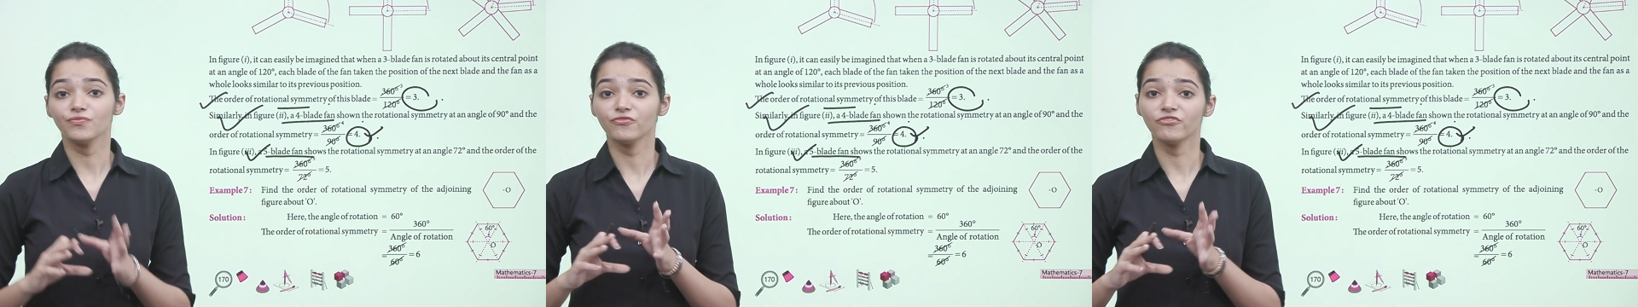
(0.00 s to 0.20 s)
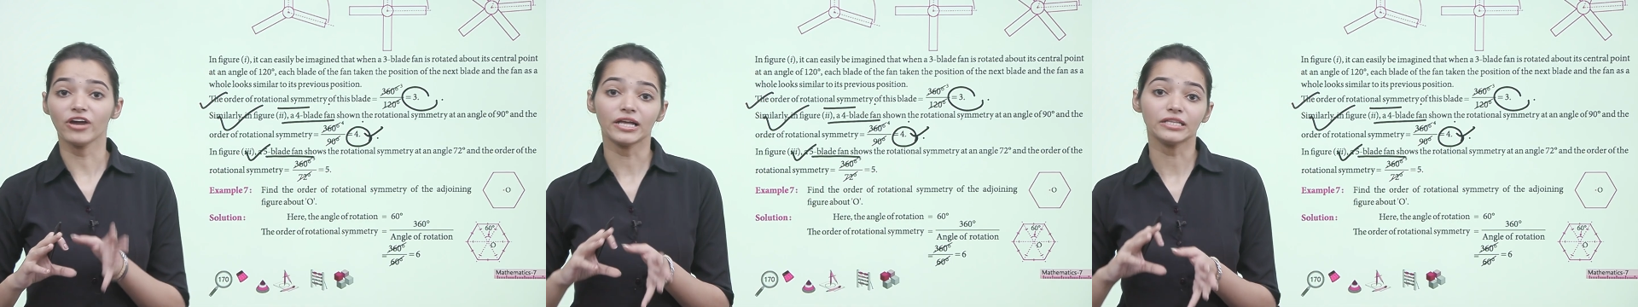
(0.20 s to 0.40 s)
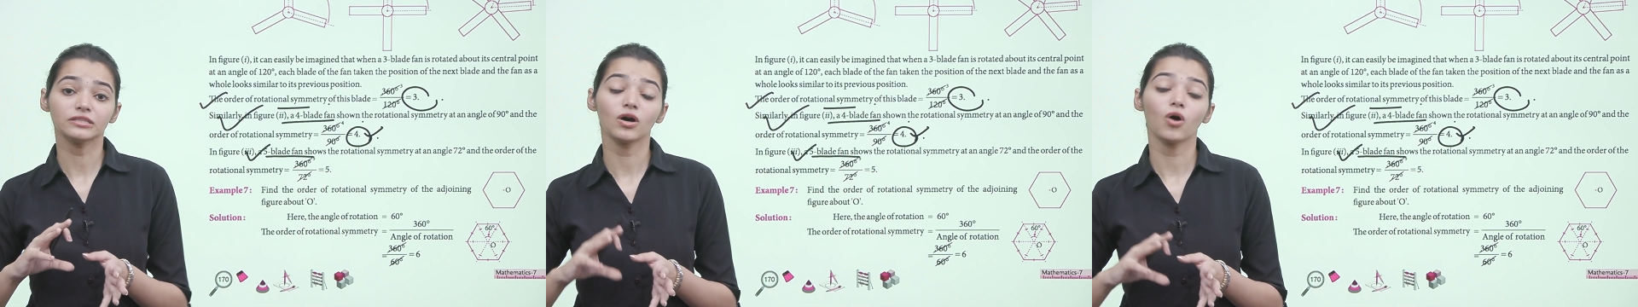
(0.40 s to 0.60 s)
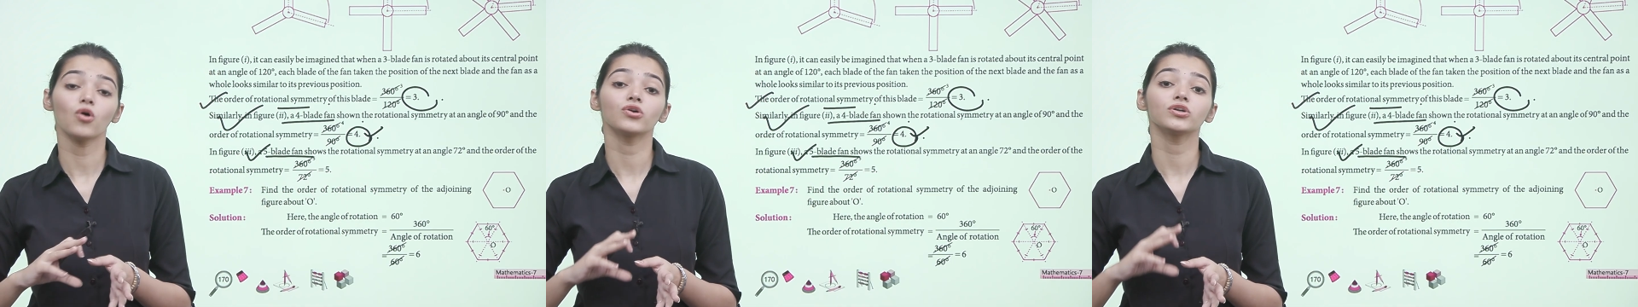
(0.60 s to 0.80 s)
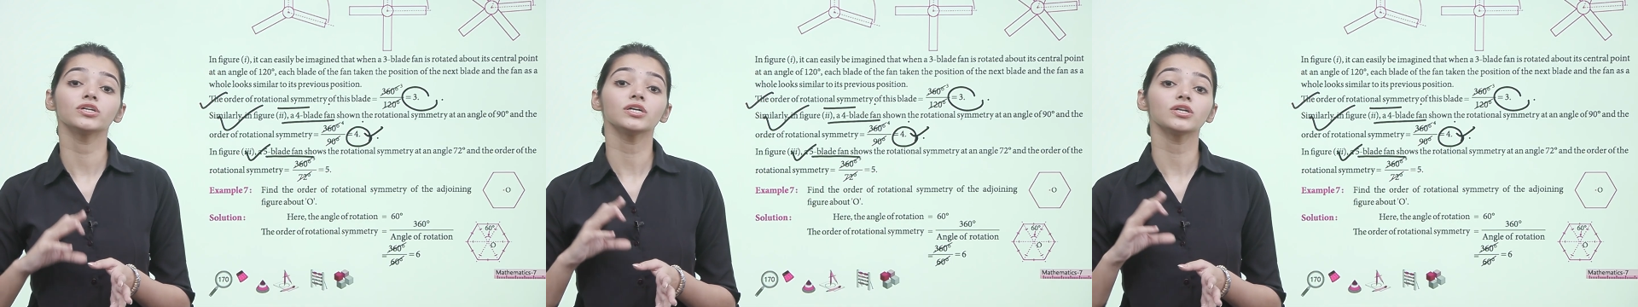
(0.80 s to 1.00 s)
fan the
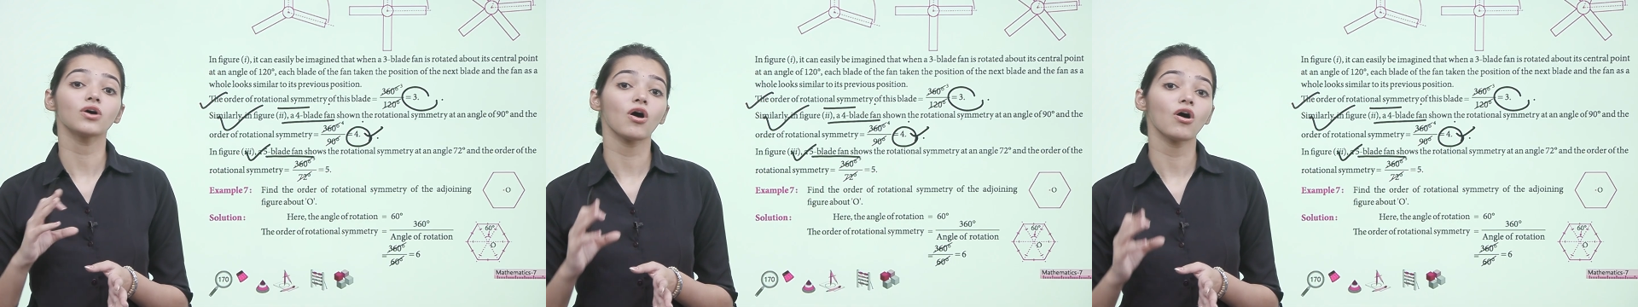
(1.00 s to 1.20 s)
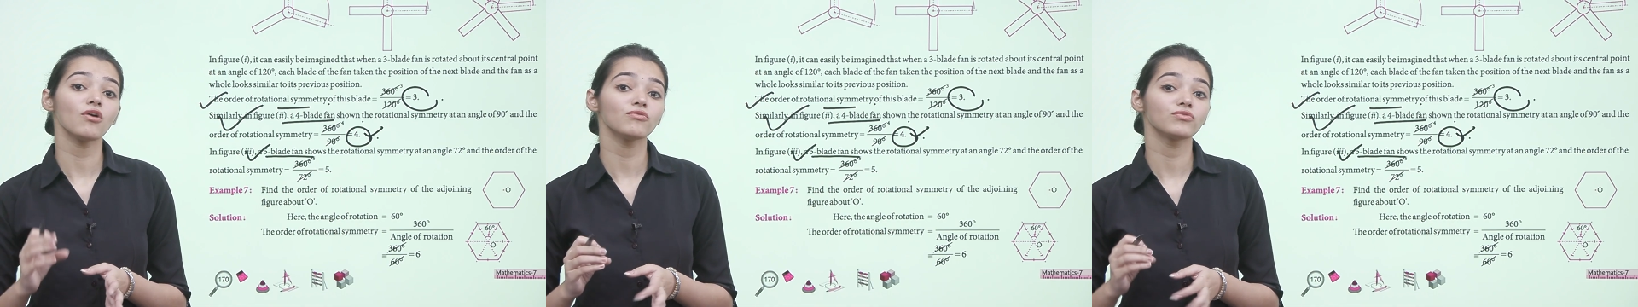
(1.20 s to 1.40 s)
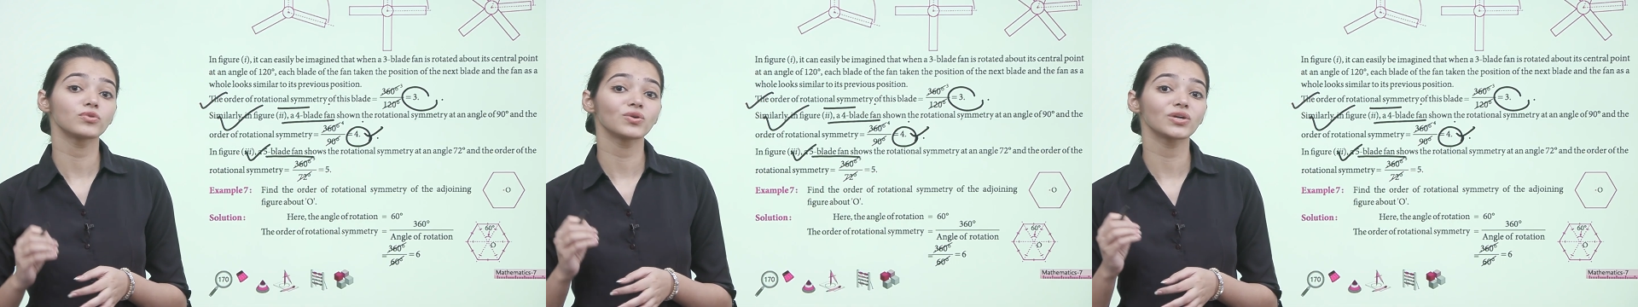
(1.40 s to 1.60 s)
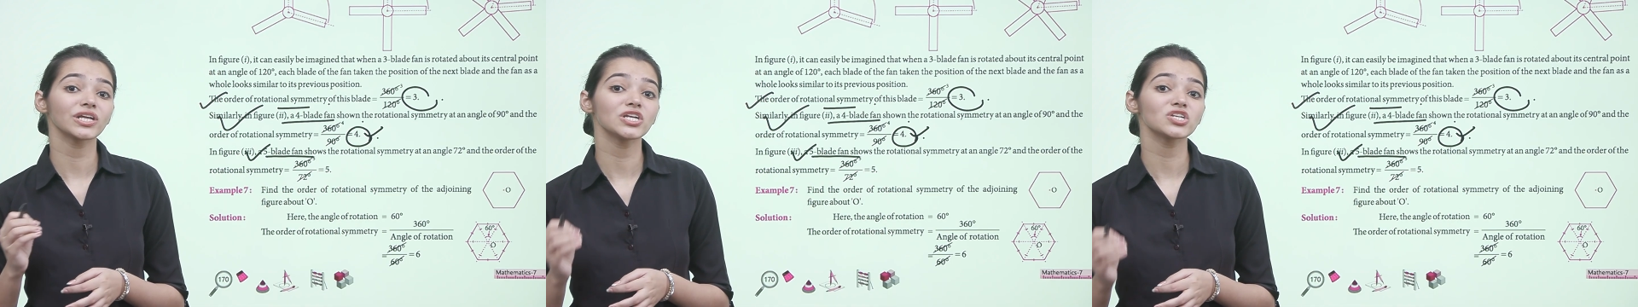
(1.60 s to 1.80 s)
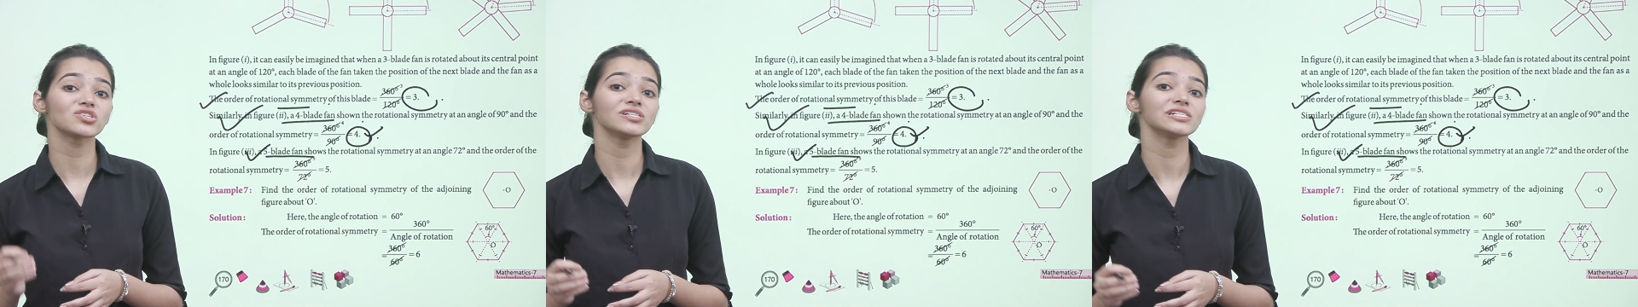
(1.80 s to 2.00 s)
order of
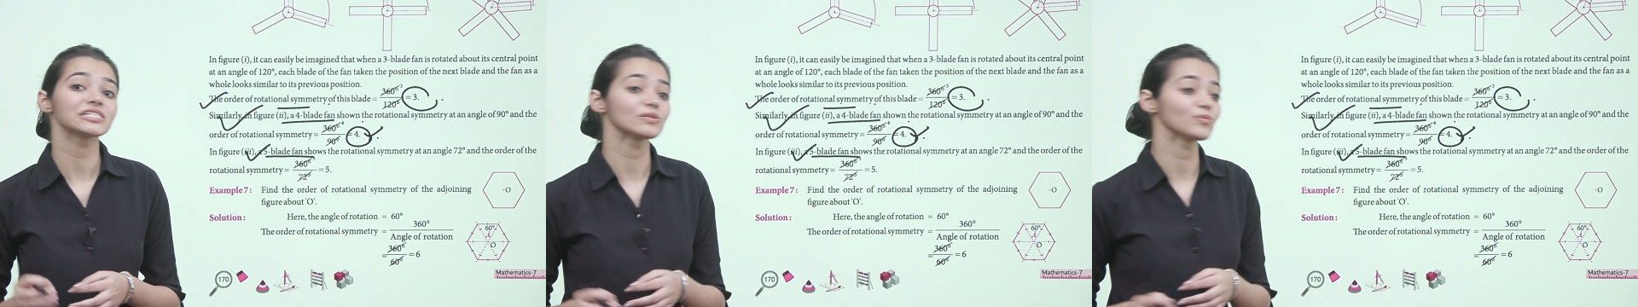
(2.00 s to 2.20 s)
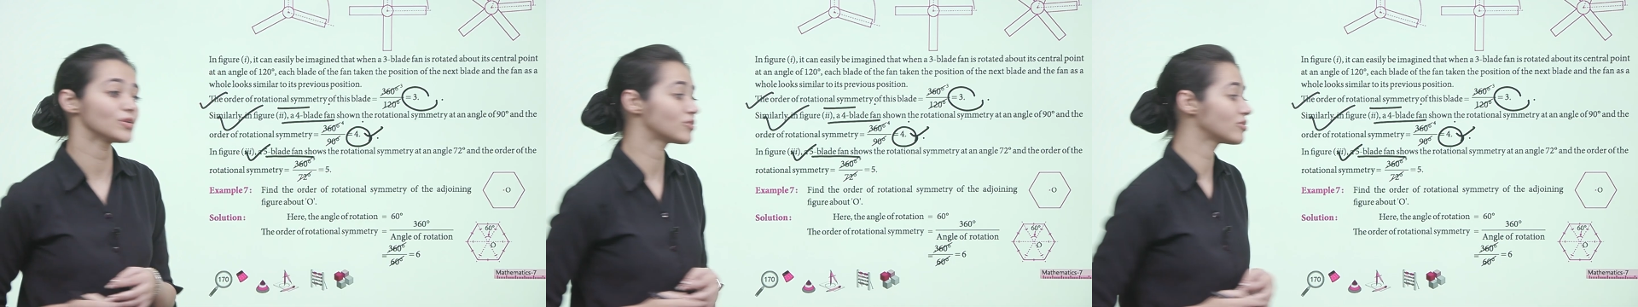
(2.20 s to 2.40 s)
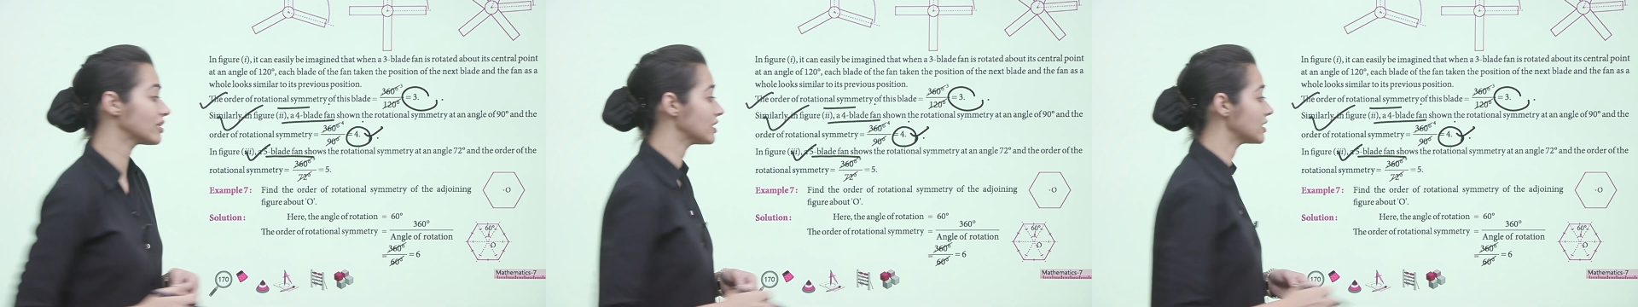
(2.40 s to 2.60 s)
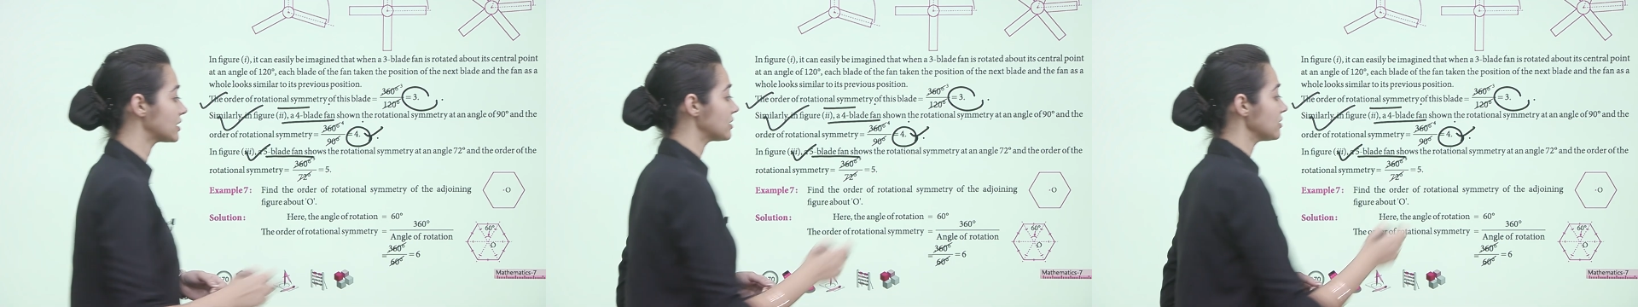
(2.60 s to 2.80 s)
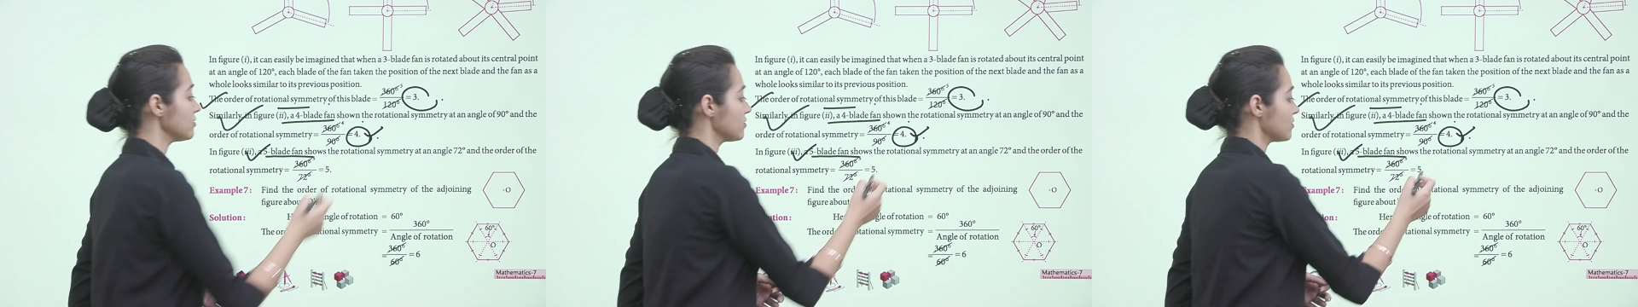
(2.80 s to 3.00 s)
rotational symmetry is